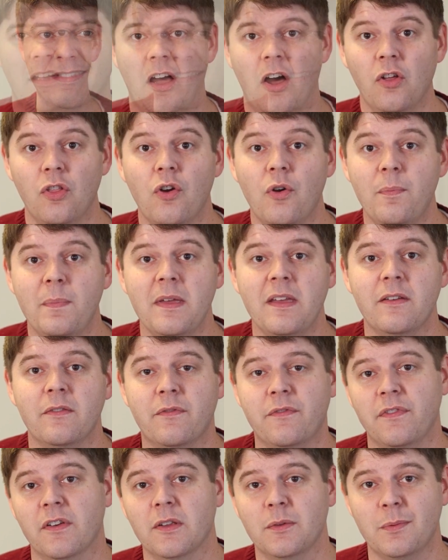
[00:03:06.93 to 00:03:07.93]
Although being
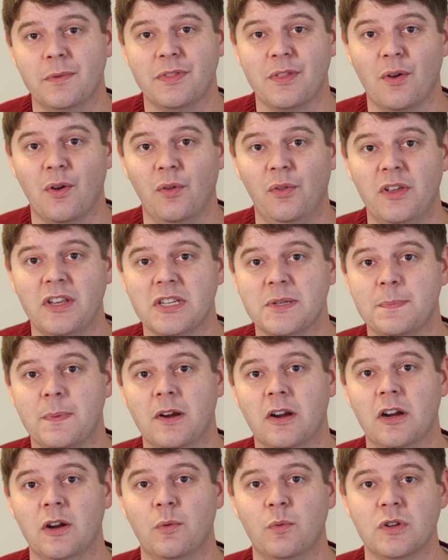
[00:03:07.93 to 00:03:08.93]
filled with the Holy
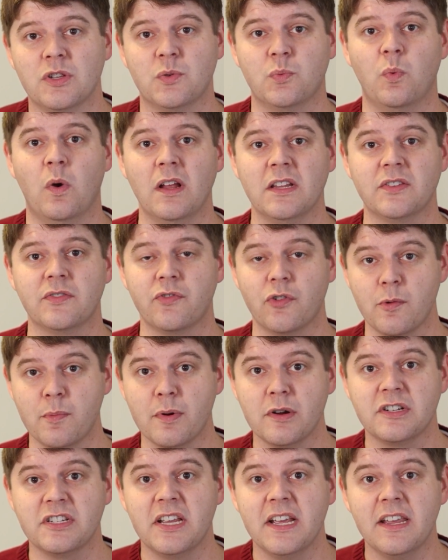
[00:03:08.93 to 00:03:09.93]
Spirit was once for
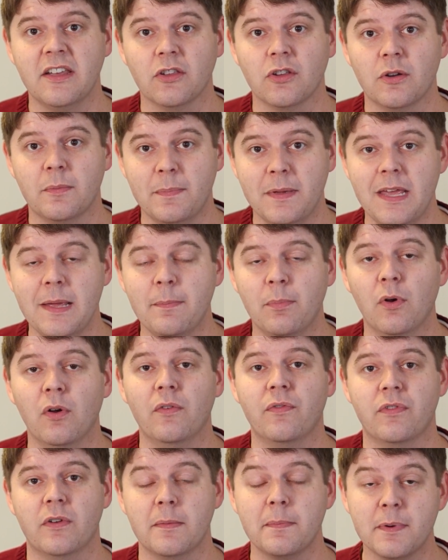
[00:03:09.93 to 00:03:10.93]
particular
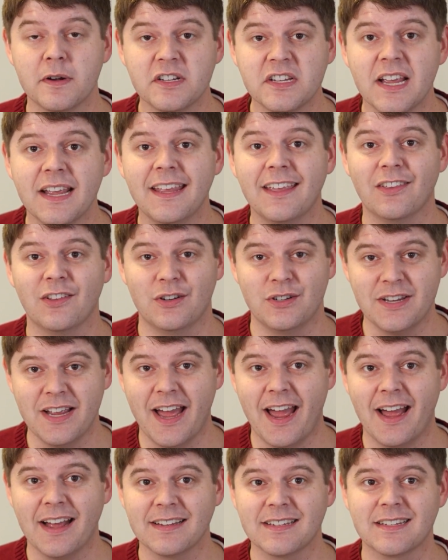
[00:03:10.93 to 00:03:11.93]
people, for particular
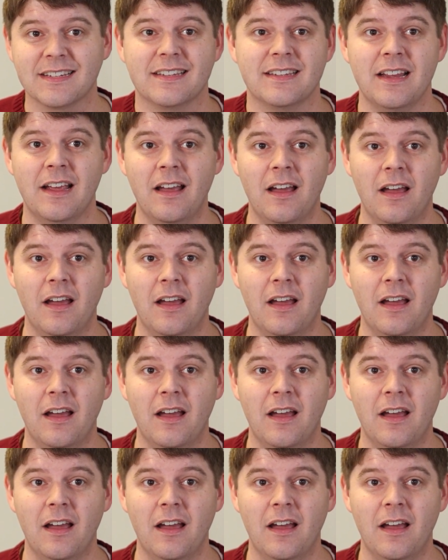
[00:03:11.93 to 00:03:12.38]
tasks,